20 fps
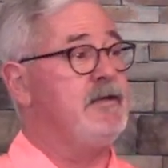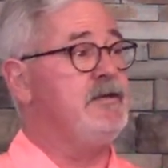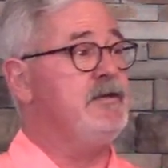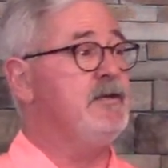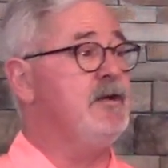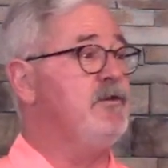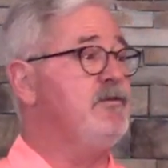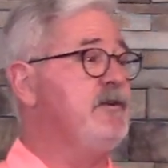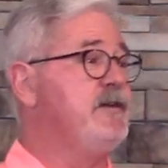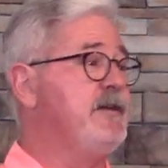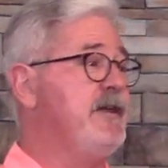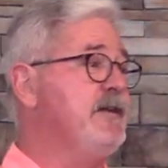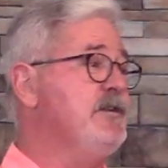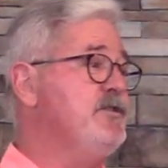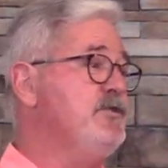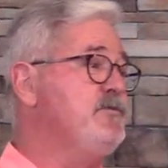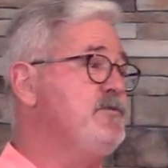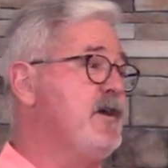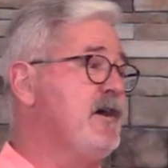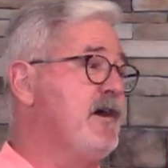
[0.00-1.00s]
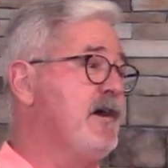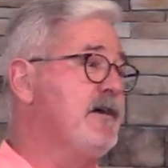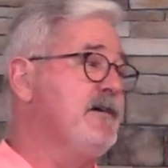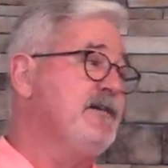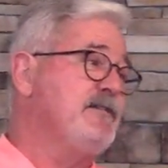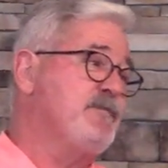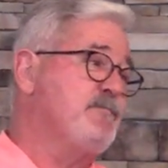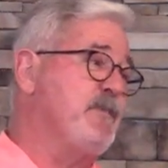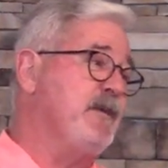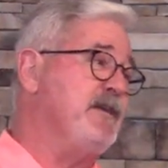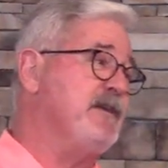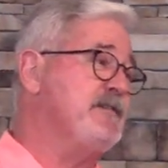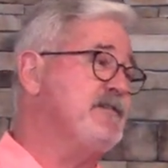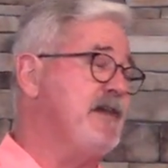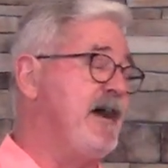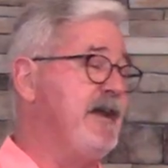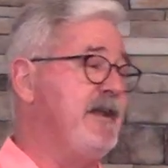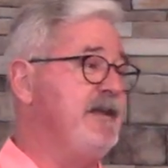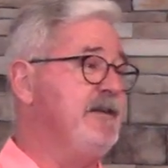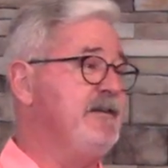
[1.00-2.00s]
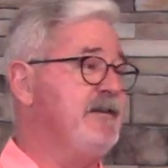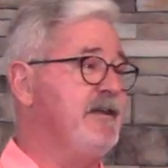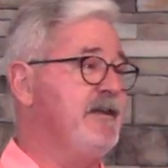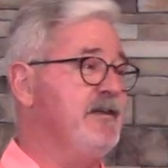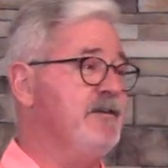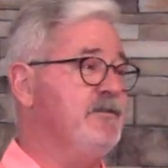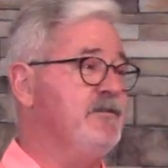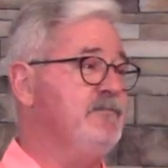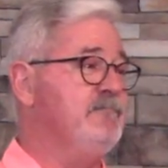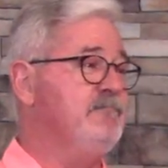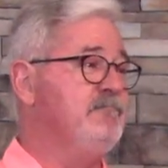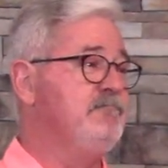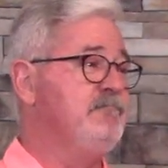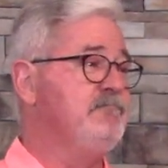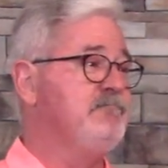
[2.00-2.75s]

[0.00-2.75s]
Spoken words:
You know, you get a new car, it's pretty exciting. You get a new